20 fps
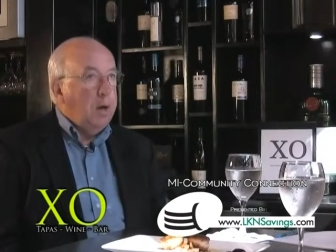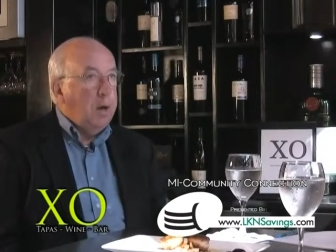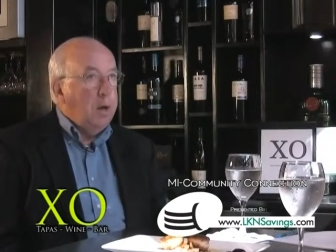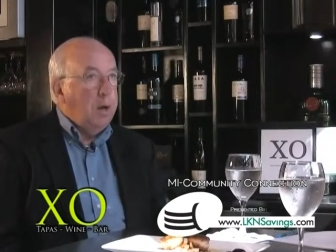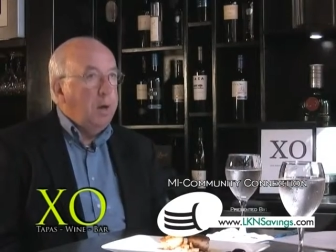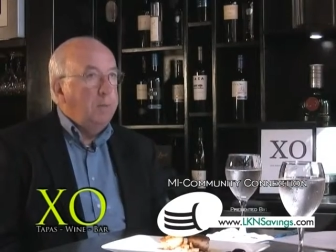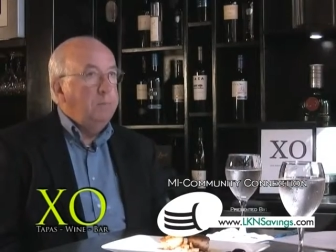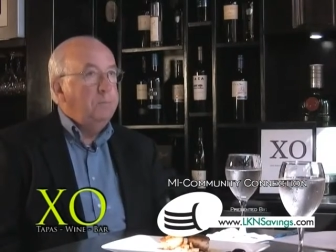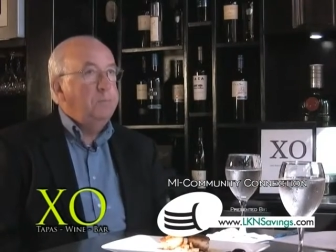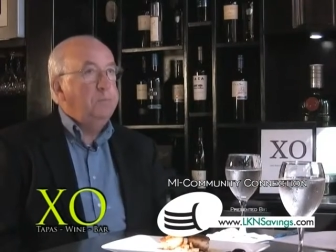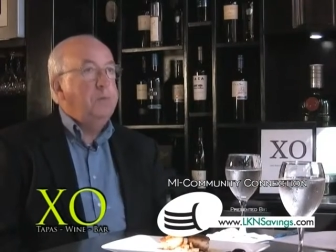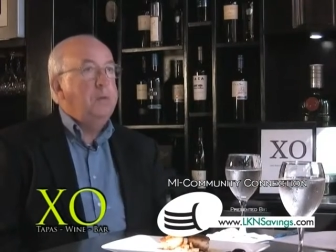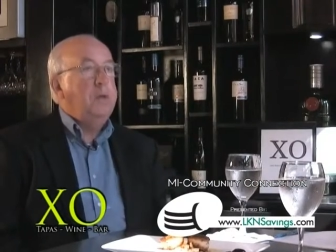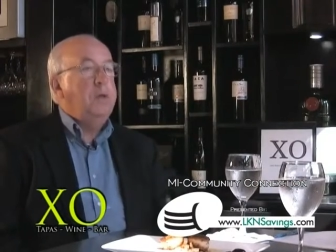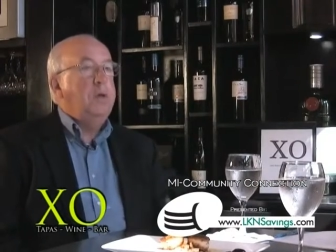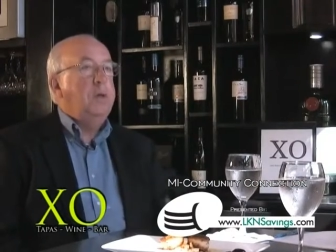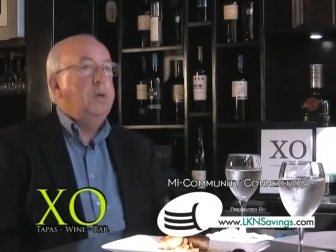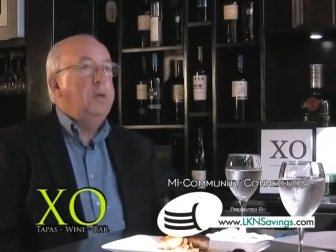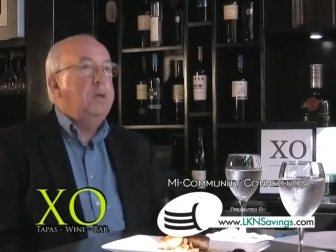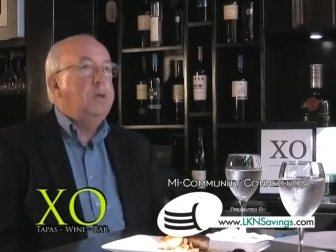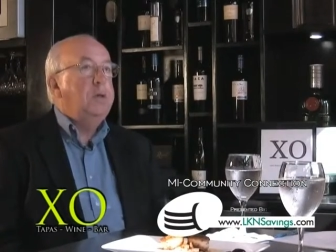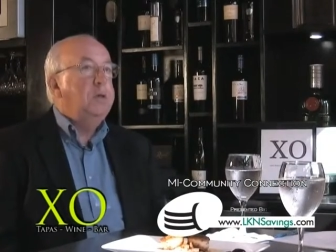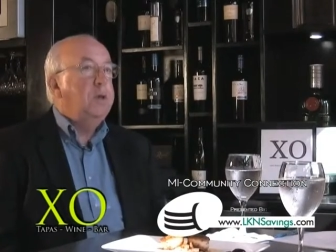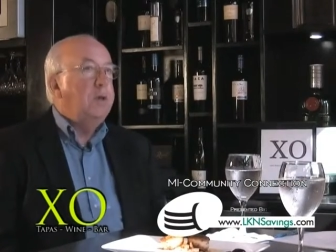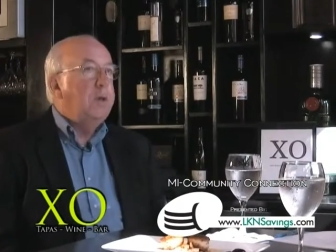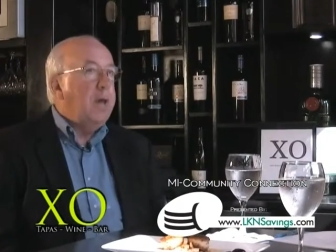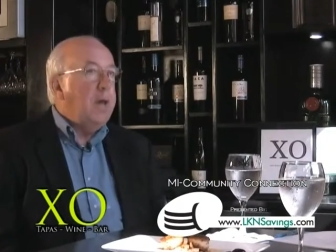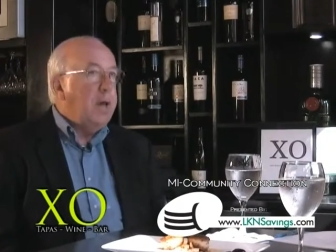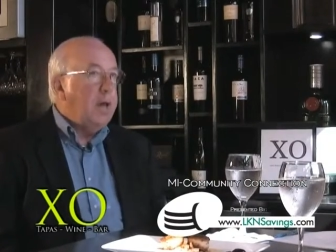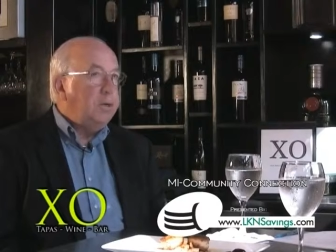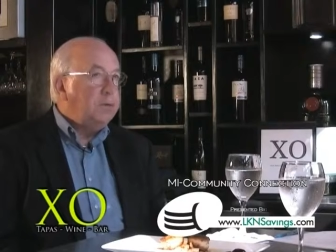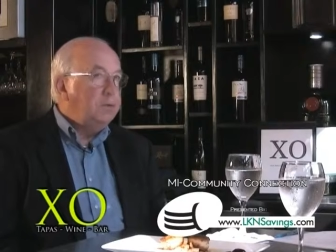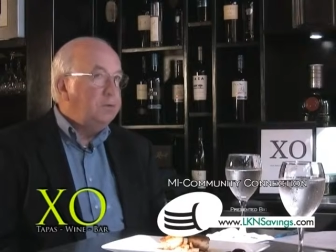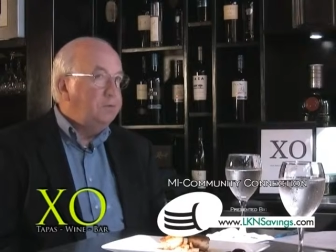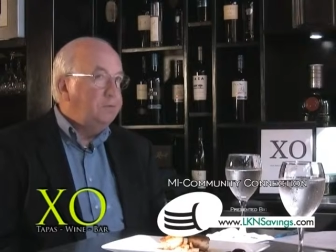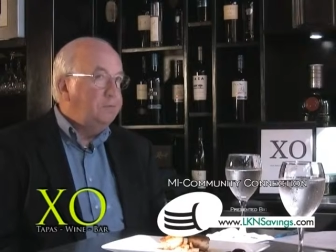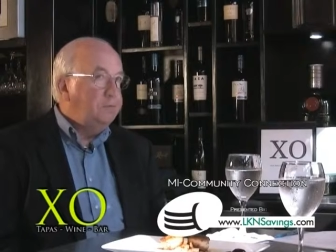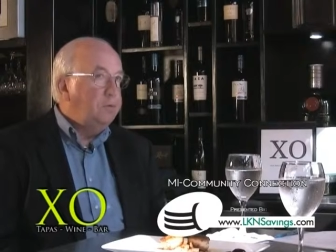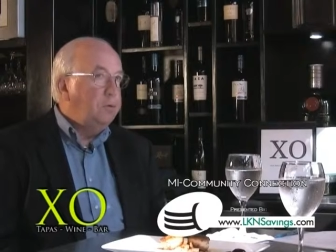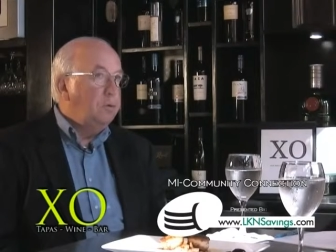um, the last
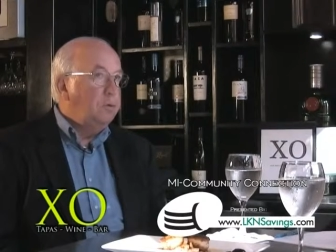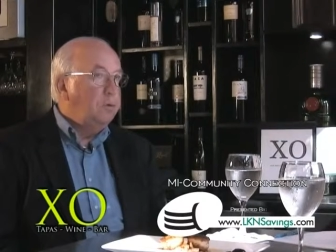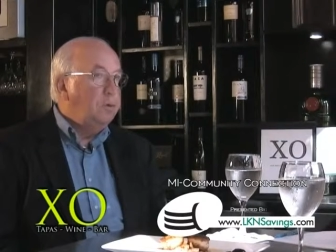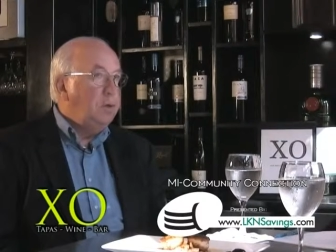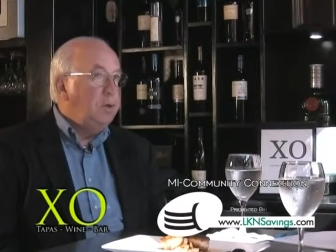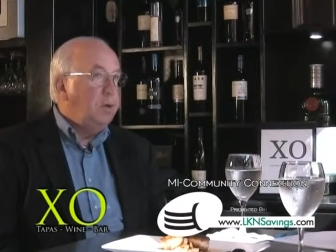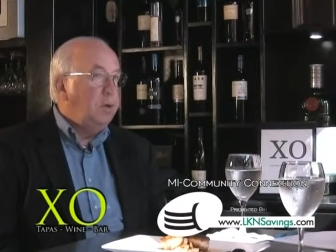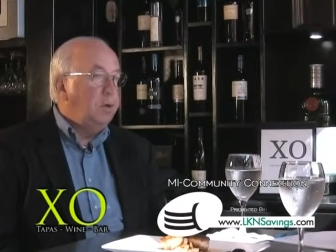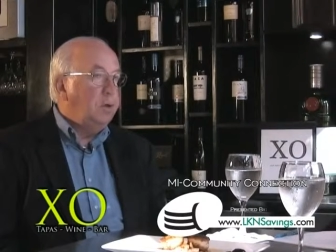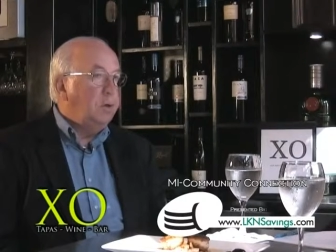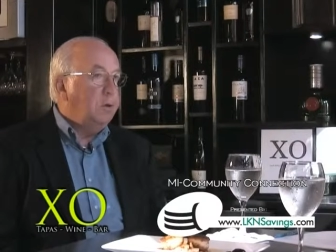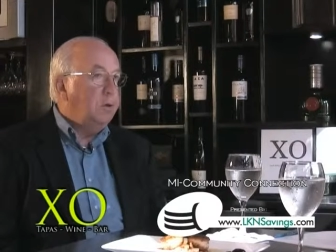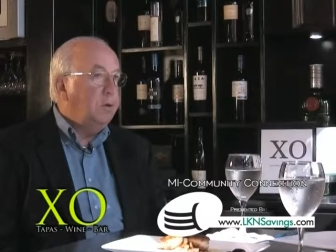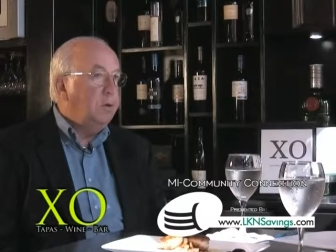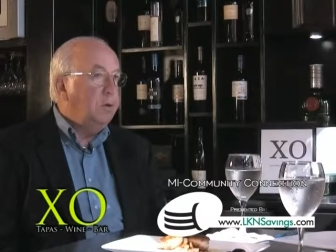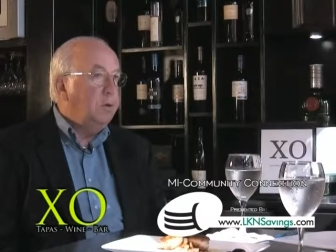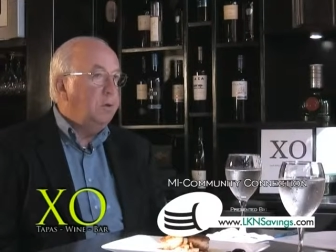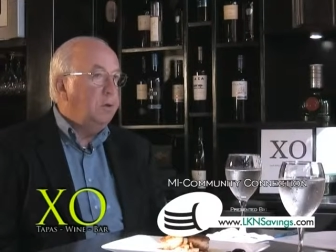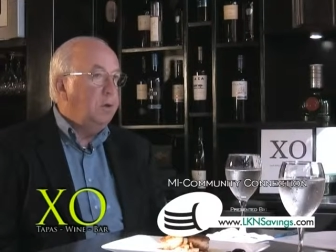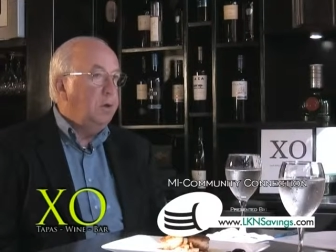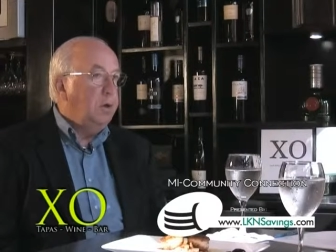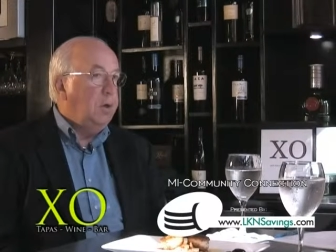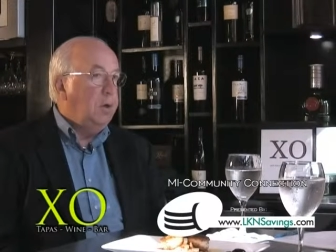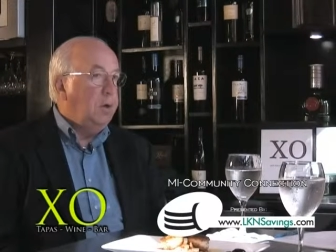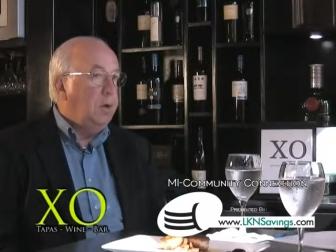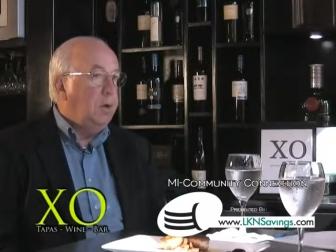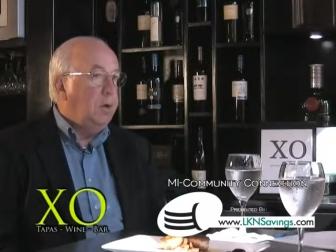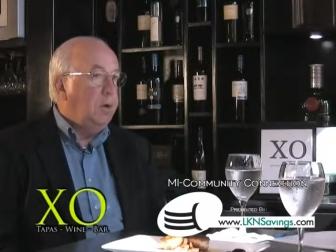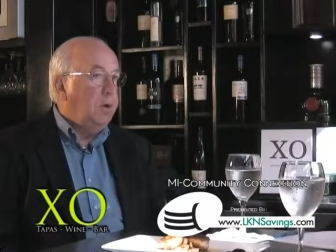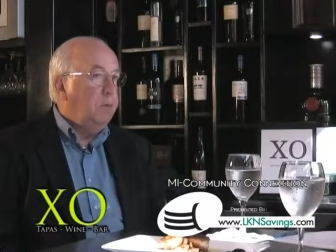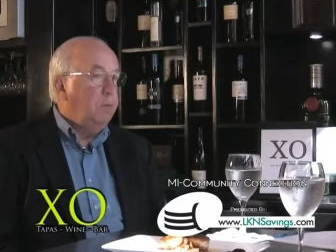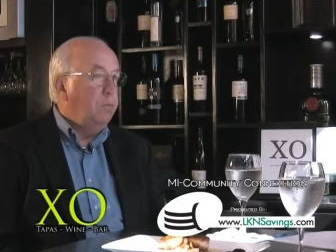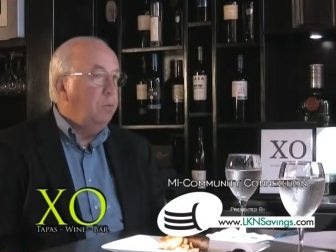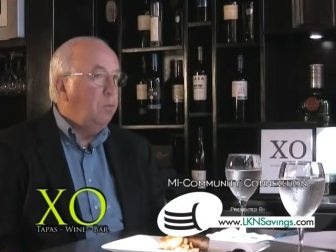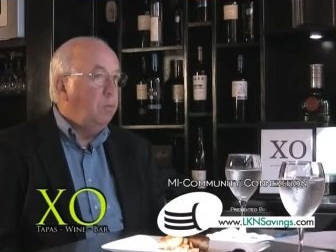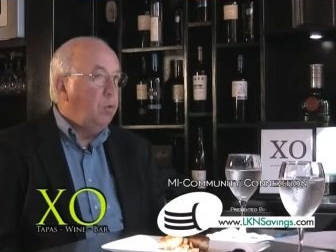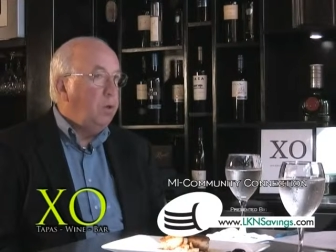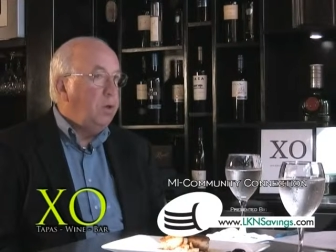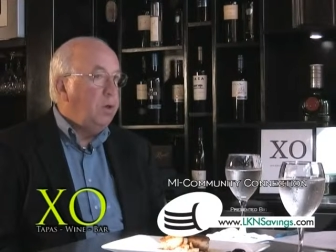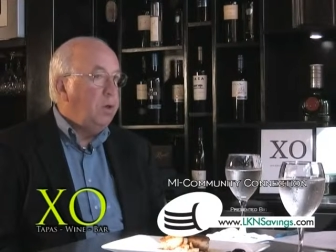full year
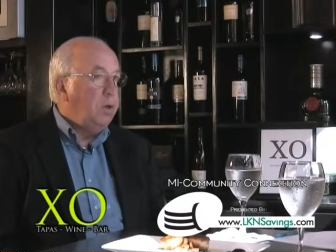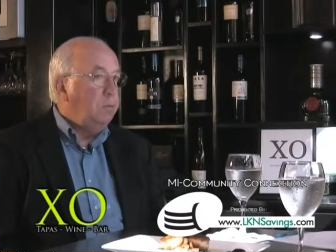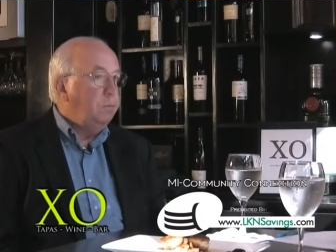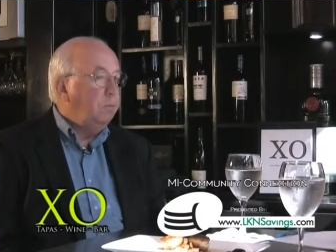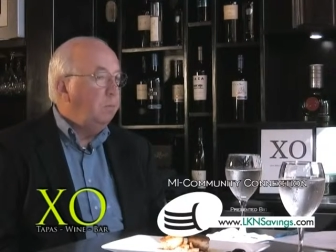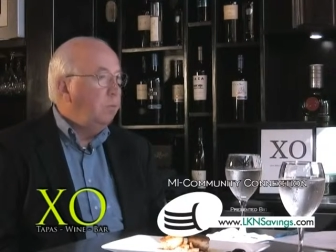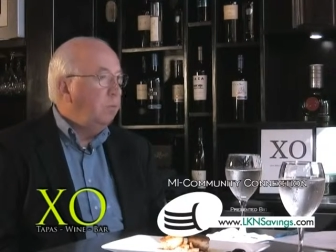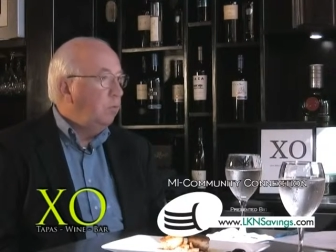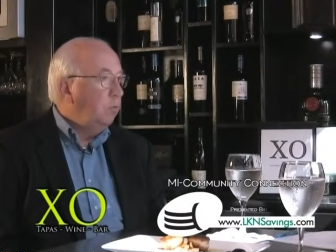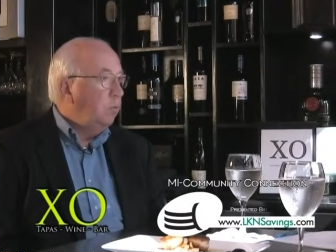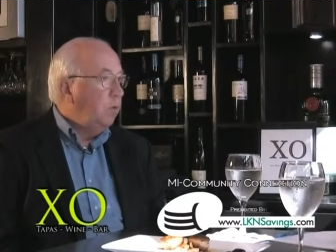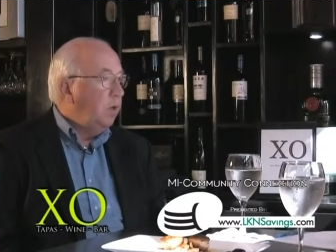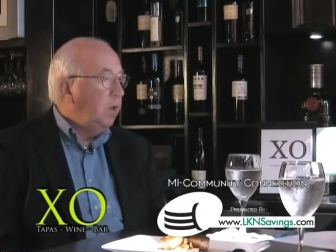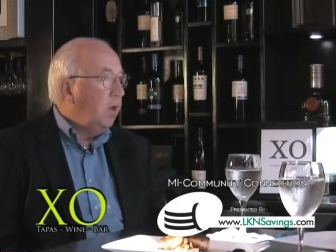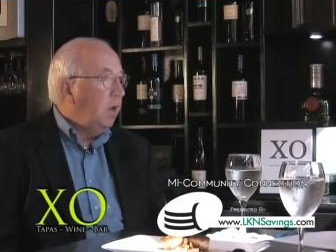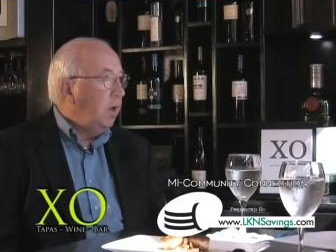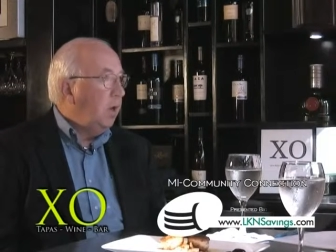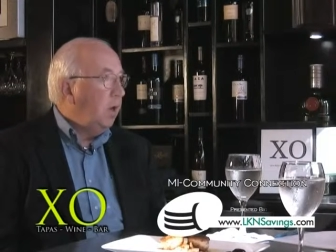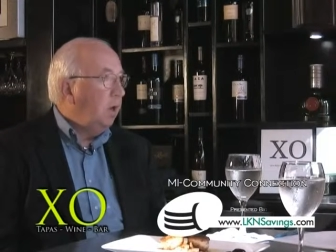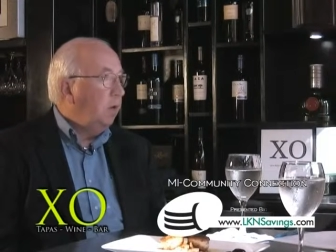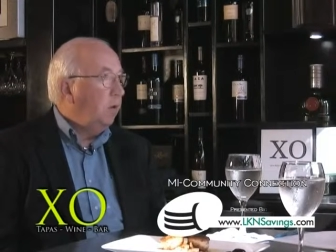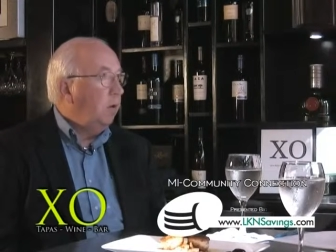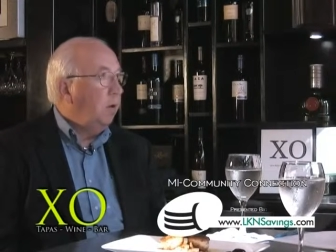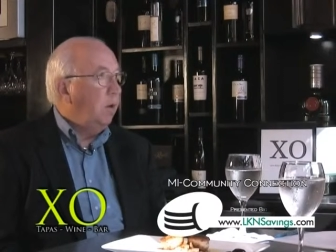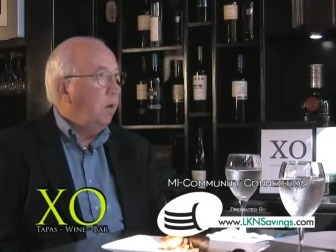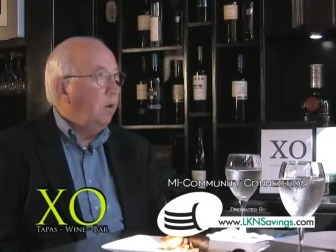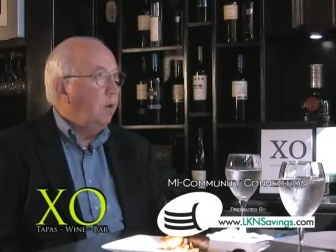um, we we had